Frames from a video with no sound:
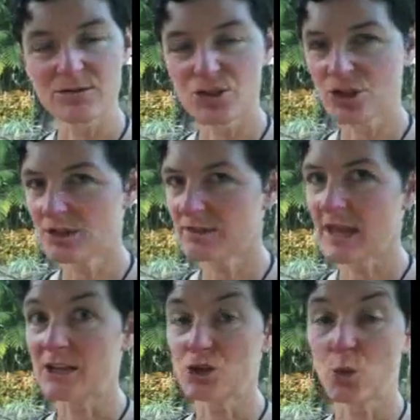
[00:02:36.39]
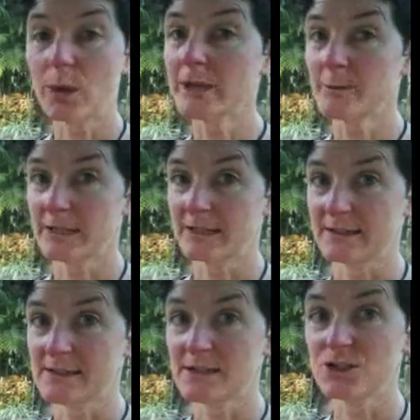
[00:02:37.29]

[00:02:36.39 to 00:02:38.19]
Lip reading: took that 20 minutes